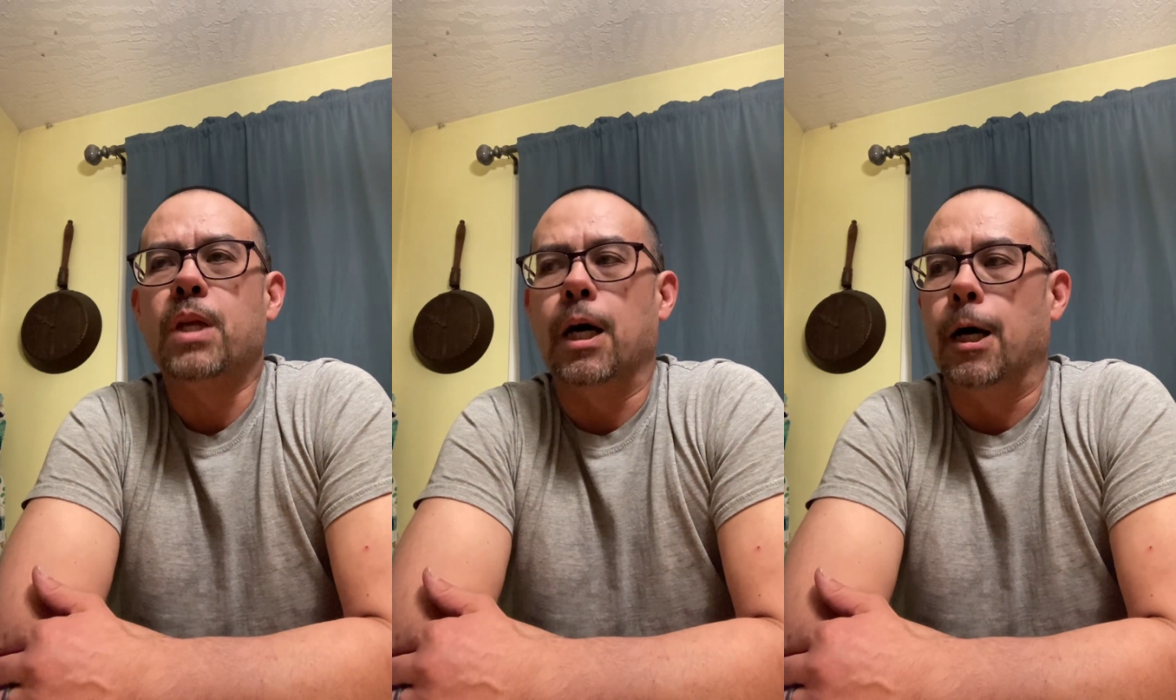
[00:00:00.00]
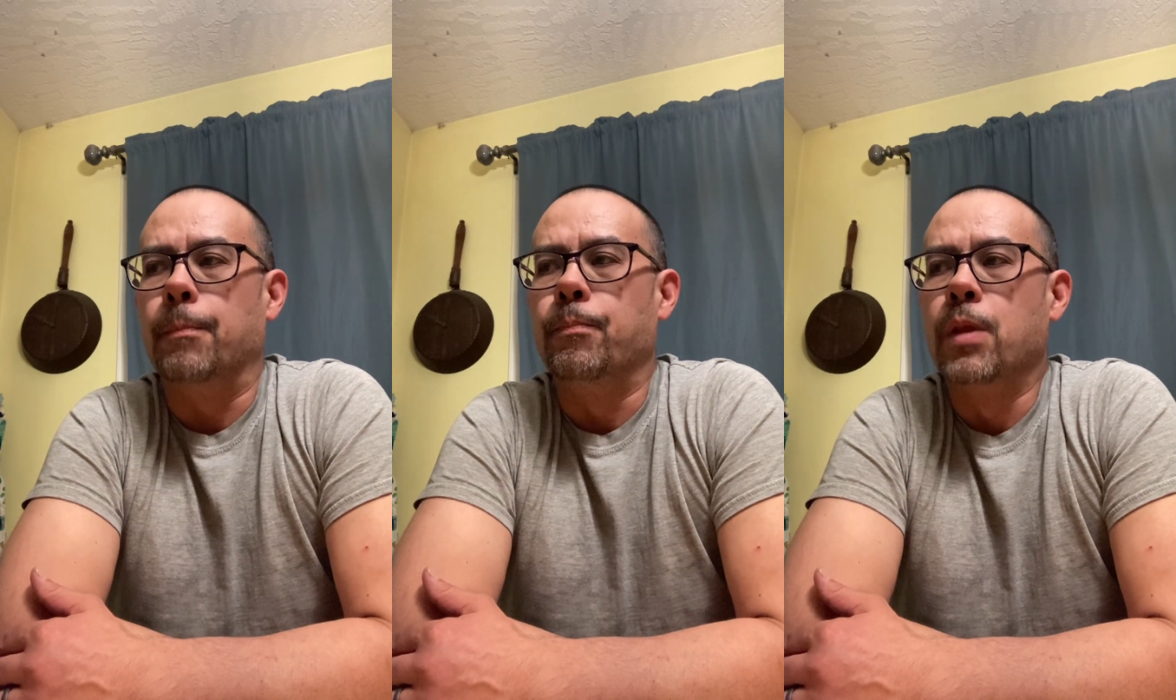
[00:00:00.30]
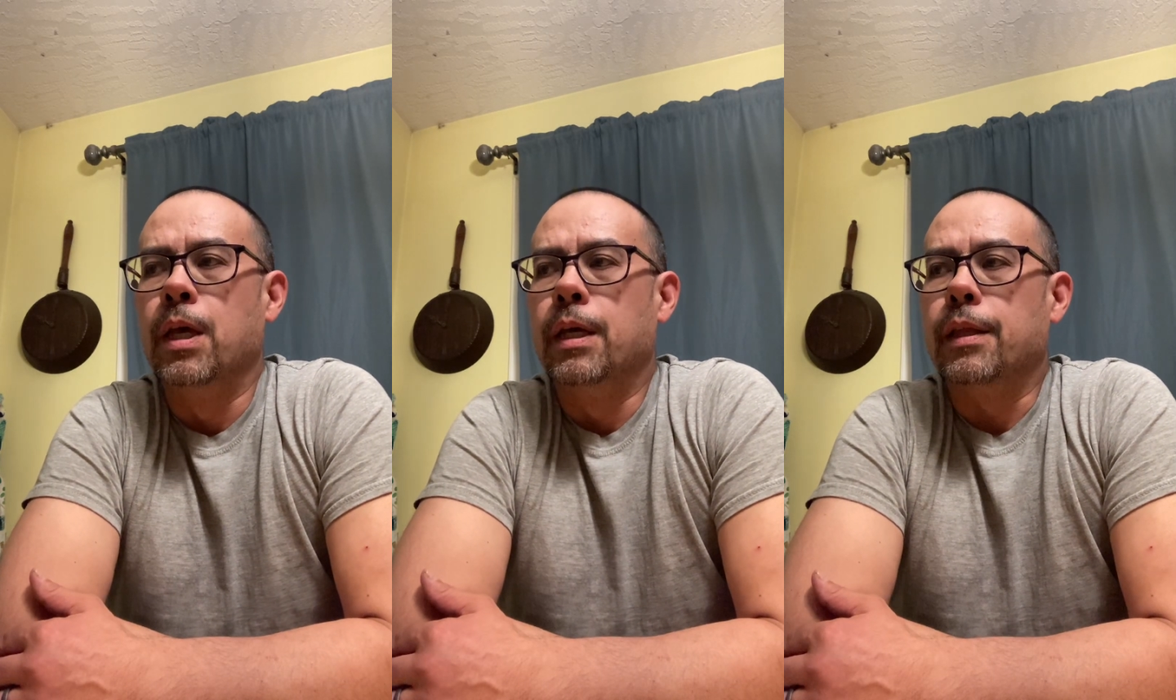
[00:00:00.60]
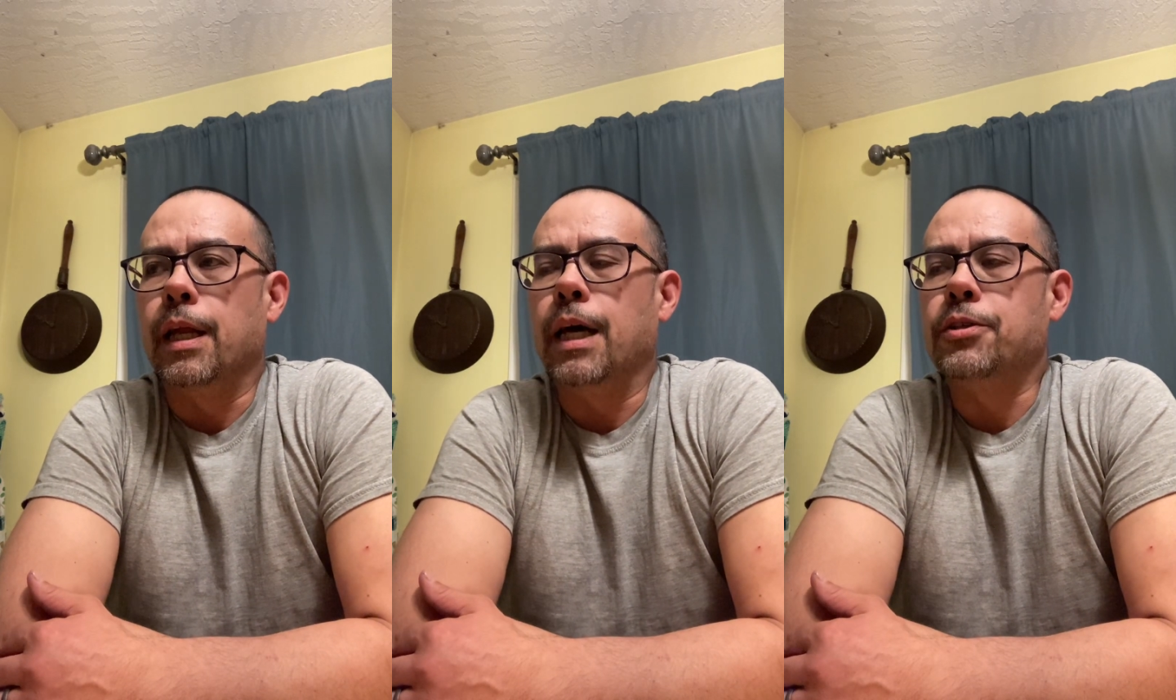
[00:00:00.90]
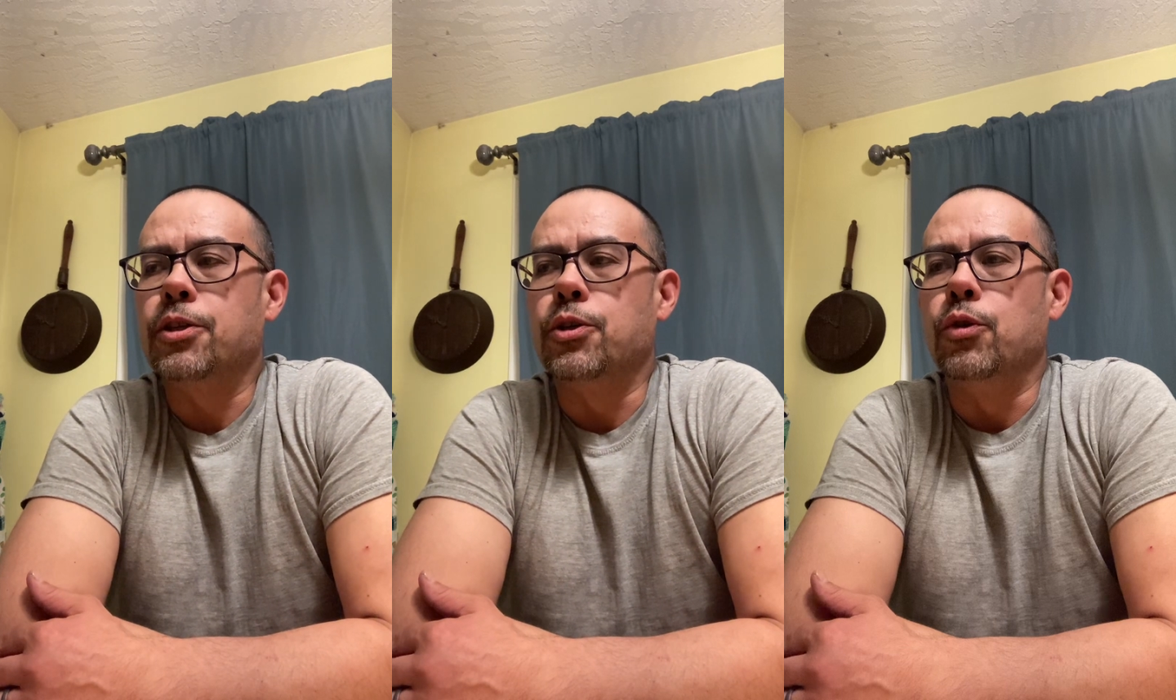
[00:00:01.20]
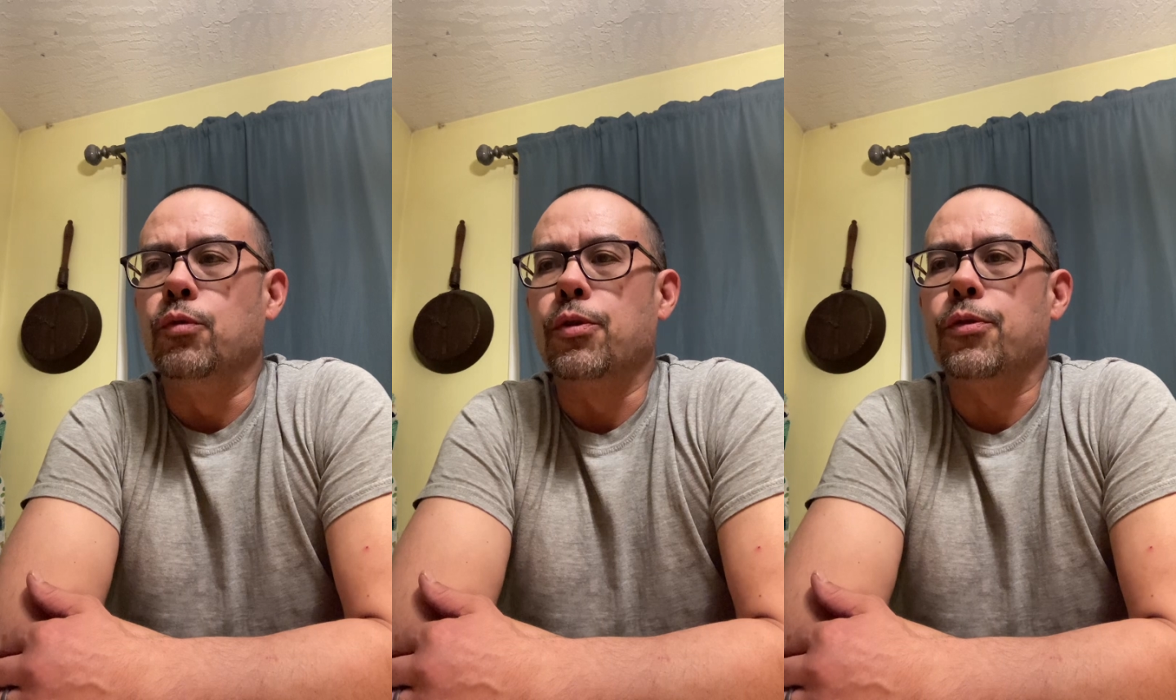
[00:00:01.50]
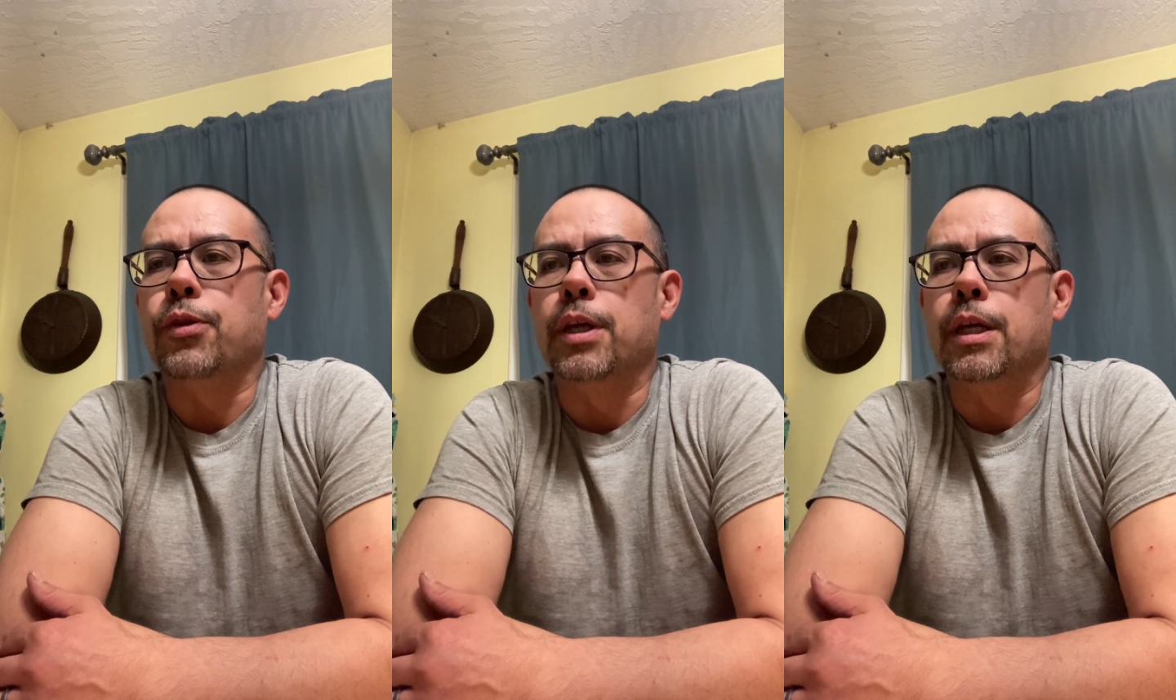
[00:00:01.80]
That has to do
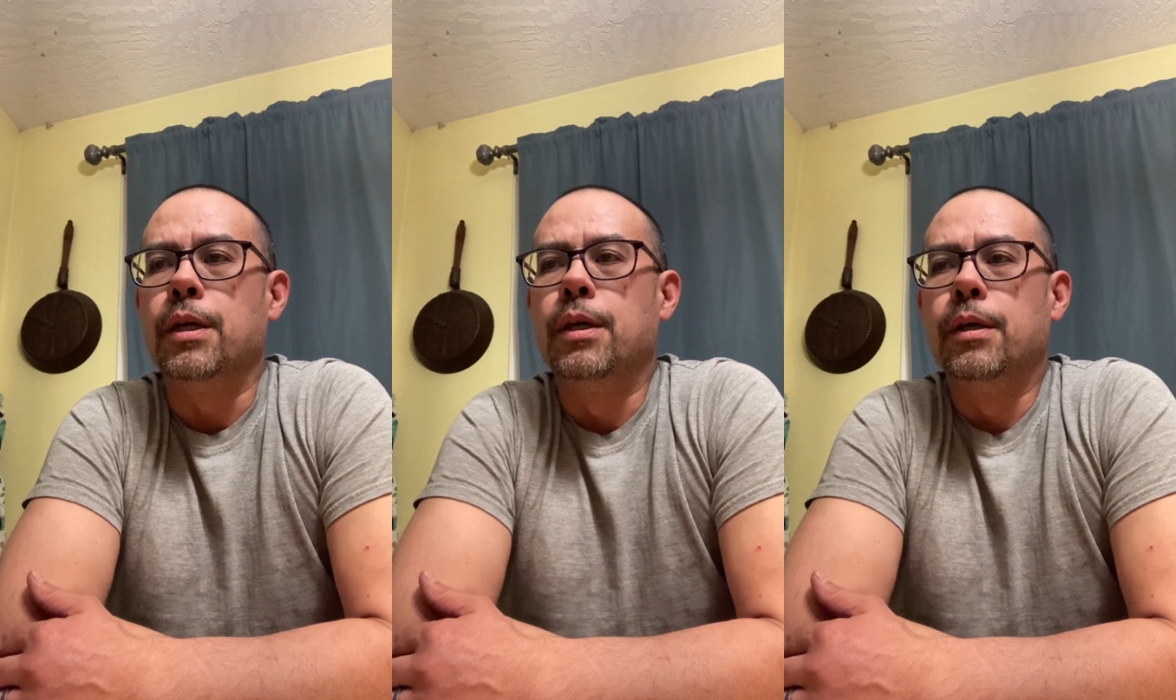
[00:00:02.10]
with the